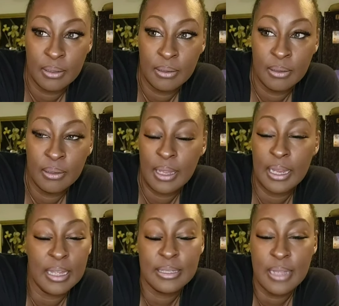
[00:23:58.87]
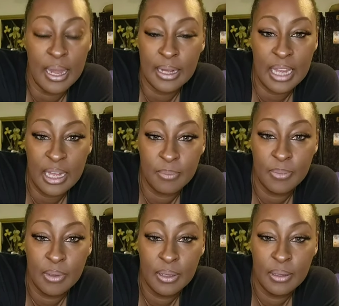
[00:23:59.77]
Like it's not a game.
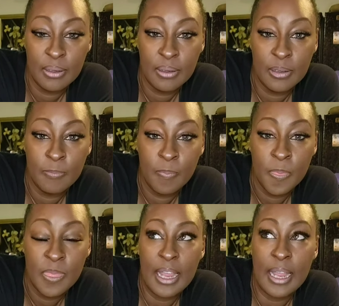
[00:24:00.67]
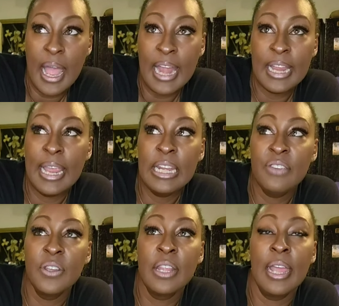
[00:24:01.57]
Like can't even
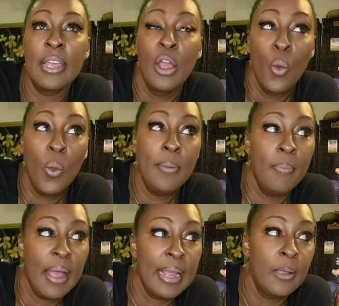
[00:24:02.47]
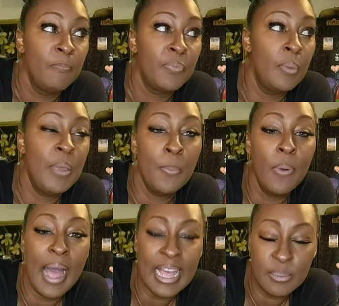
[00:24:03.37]
like when like when people
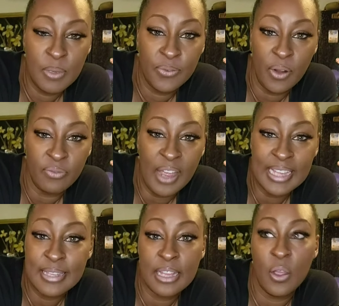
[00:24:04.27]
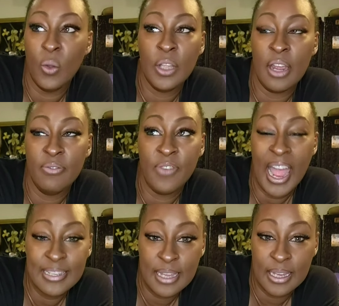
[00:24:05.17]
ask me for advice, like the only advice I
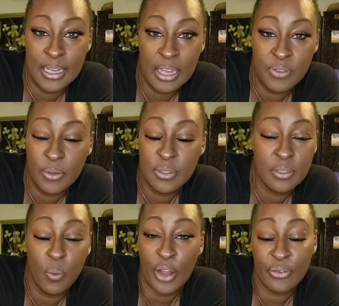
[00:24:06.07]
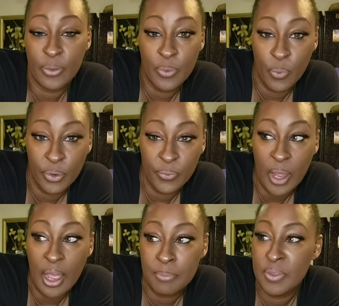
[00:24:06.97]
can give you is like from the Word of God.
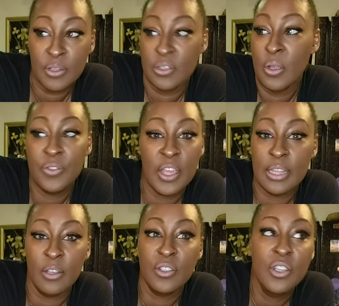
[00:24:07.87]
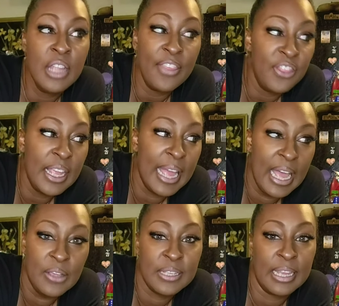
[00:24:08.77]
There's nothing. There's nothing else
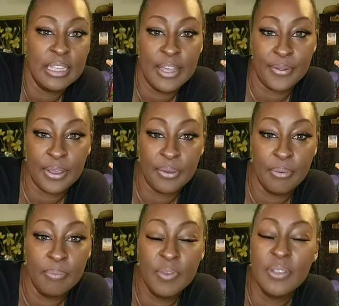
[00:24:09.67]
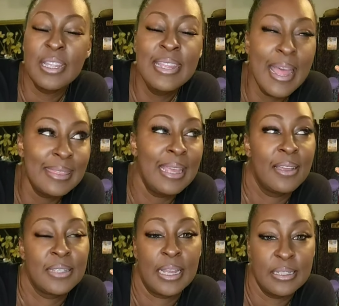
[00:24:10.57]
I can tell you. There's nothing else I
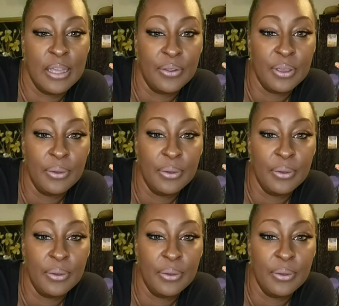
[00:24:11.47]
can tell you.